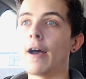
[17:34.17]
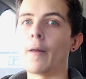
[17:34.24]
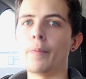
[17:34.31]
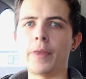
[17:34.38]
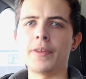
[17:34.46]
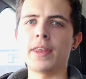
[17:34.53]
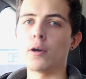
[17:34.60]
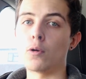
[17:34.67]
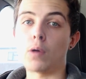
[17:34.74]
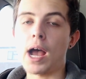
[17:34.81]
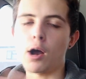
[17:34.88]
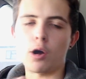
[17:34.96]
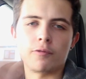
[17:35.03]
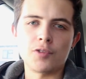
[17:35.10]
and then they'll
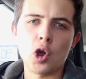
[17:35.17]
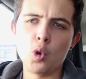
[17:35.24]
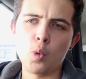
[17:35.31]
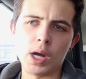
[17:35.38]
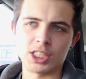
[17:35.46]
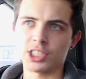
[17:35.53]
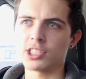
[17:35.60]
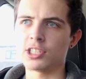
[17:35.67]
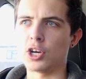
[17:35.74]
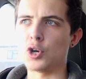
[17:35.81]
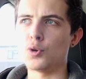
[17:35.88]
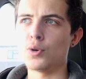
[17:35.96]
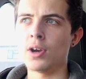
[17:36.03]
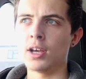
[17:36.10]
out of nowhere just
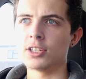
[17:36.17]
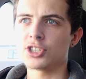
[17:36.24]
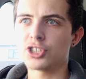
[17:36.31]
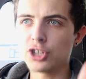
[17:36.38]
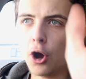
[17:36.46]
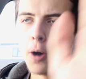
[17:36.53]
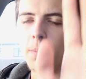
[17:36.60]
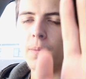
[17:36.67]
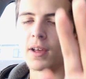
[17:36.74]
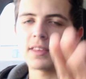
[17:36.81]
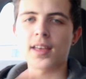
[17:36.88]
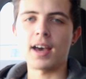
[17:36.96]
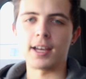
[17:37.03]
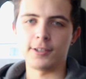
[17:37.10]
go stop like that,